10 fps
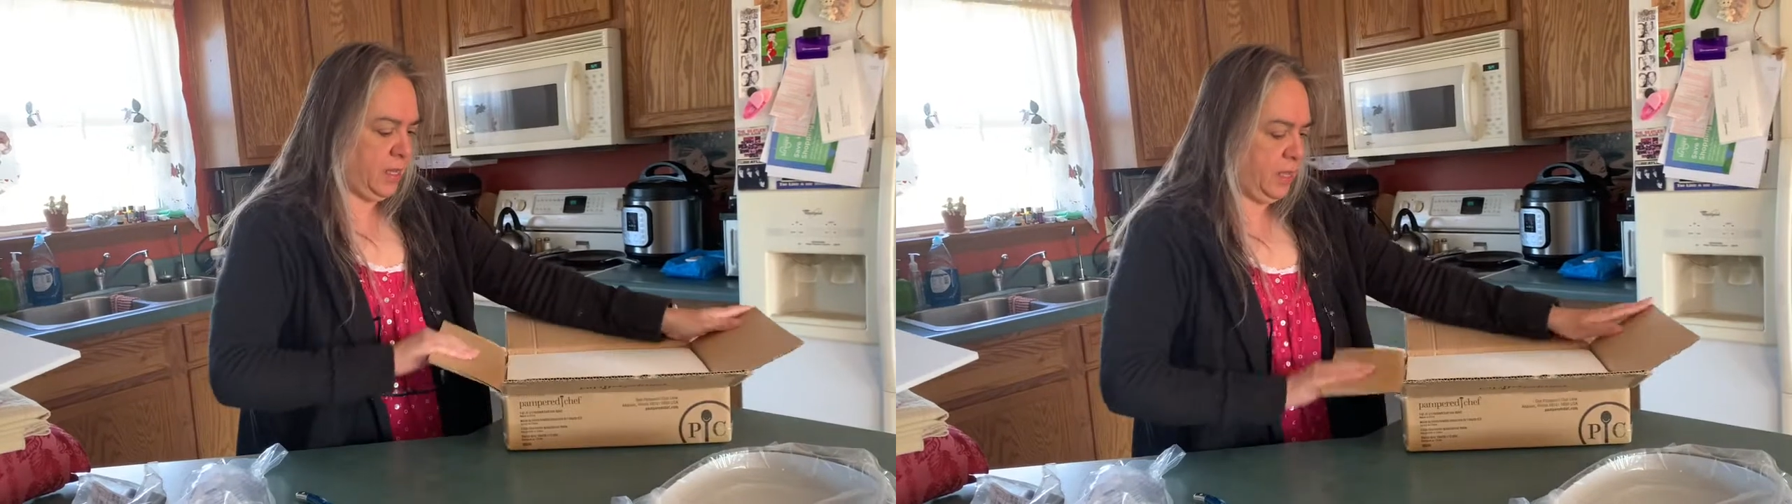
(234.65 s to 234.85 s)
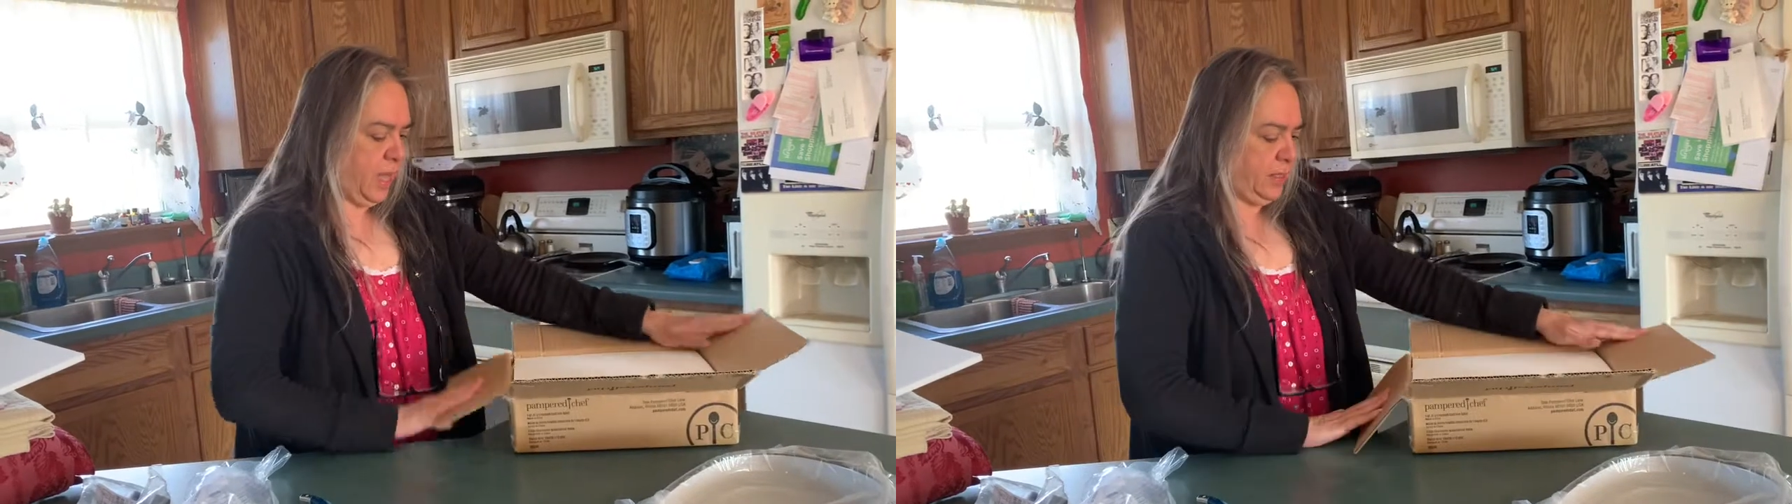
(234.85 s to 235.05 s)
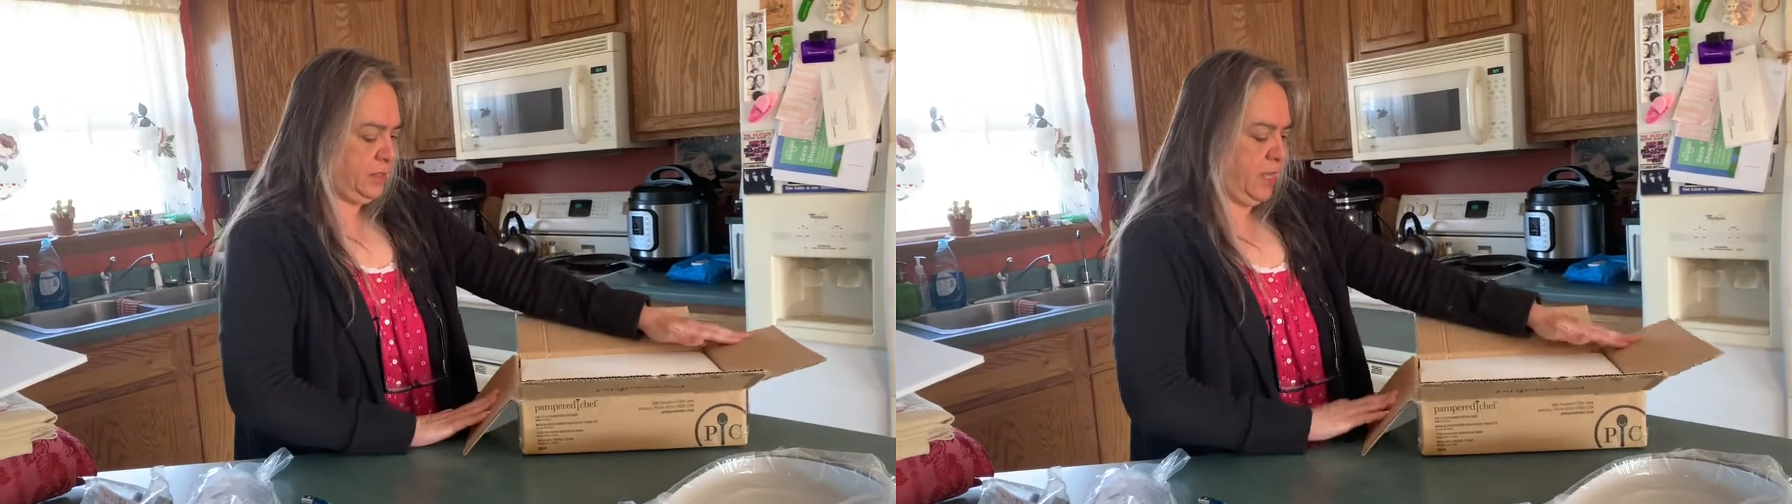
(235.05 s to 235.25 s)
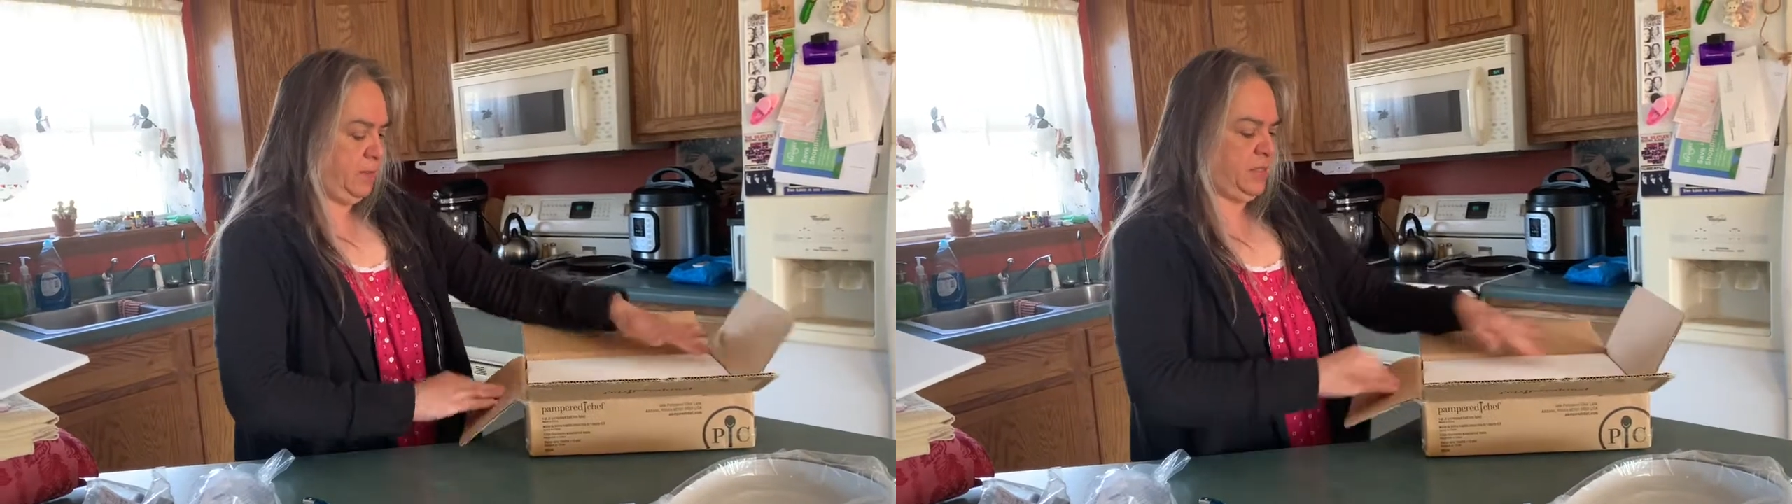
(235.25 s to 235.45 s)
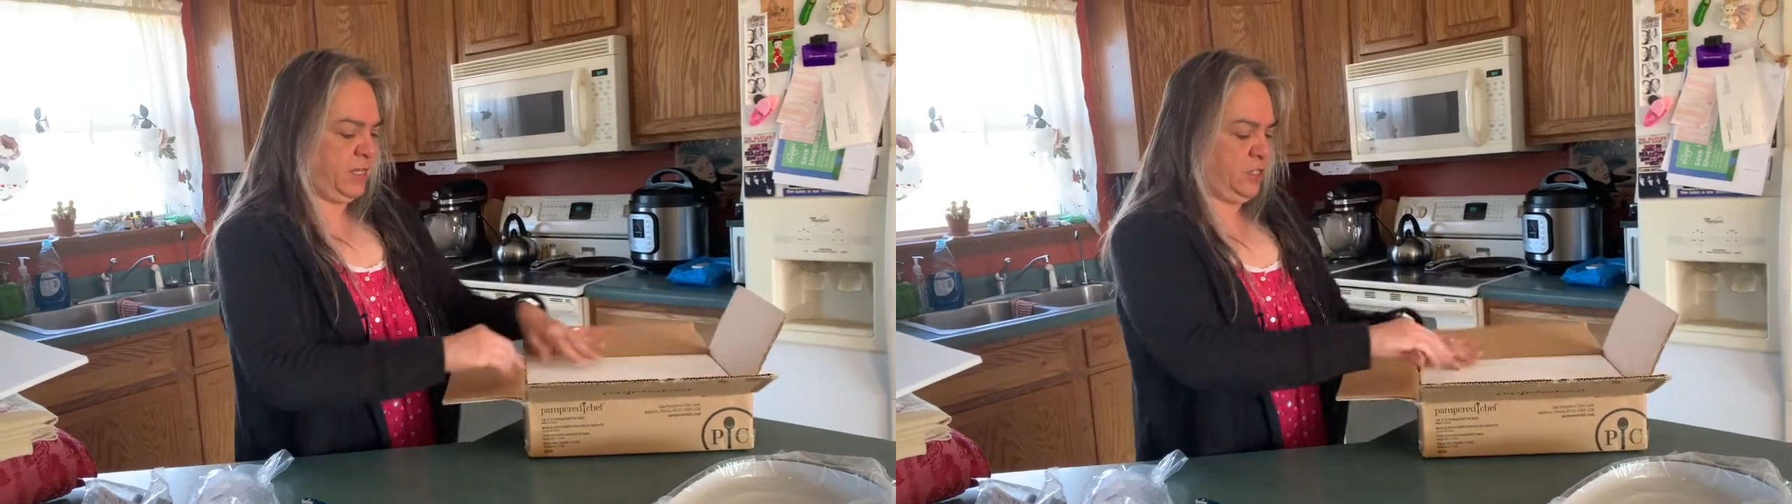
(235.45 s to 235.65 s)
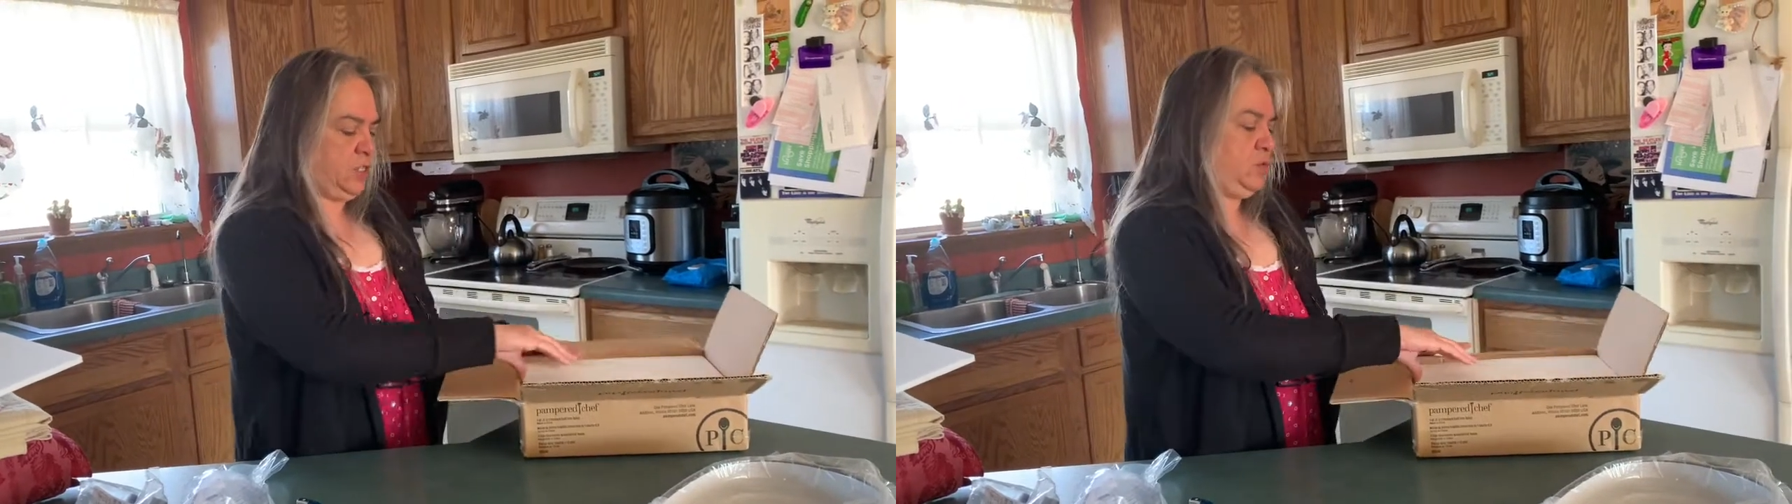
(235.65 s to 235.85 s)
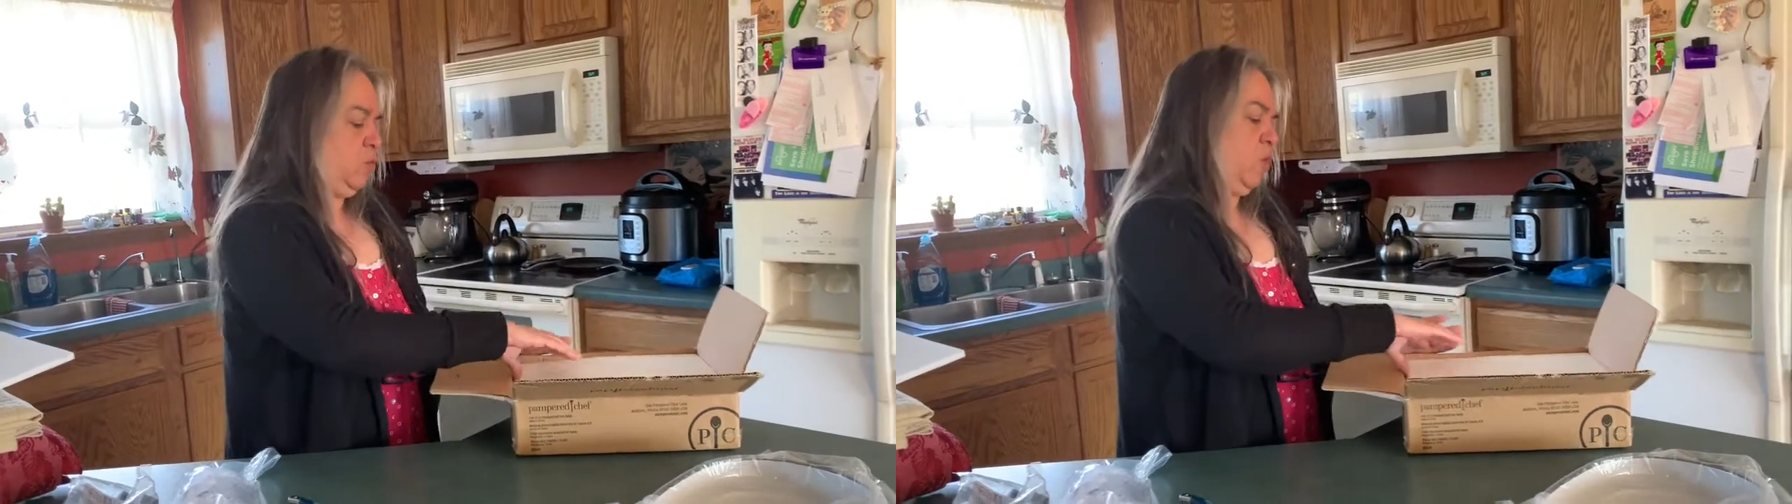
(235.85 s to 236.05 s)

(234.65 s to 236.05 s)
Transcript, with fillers: A lot of times I just